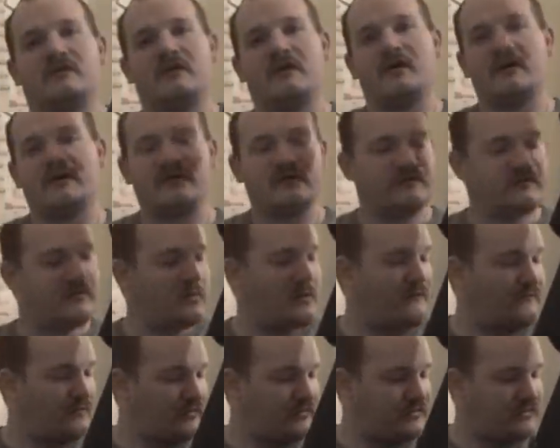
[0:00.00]
a
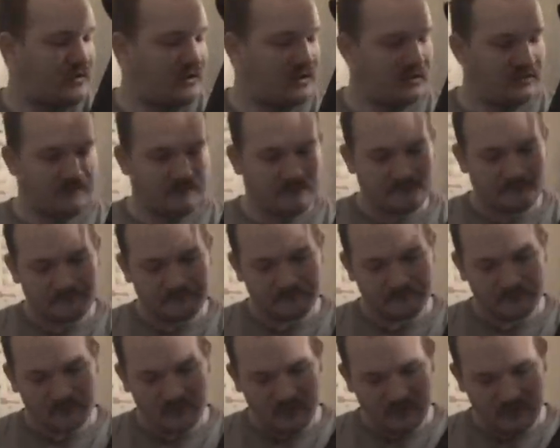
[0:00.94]
swivel stud
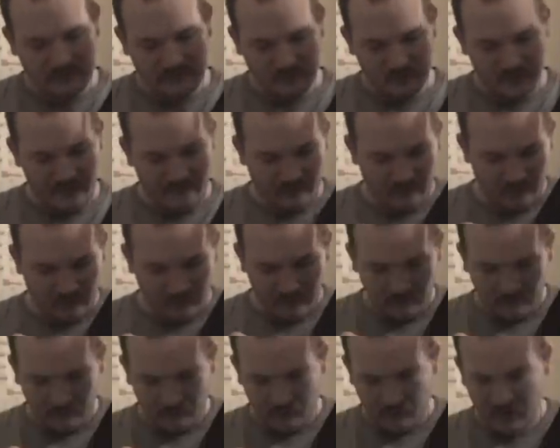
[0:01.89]
or swivel
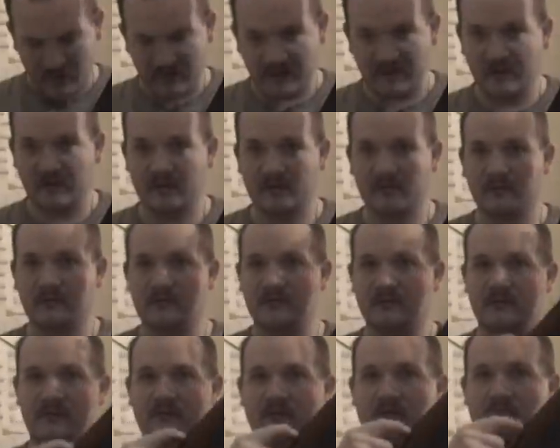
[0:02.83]
right here,
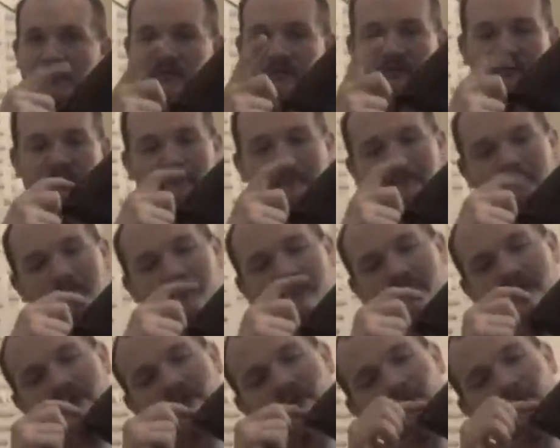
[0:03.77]
just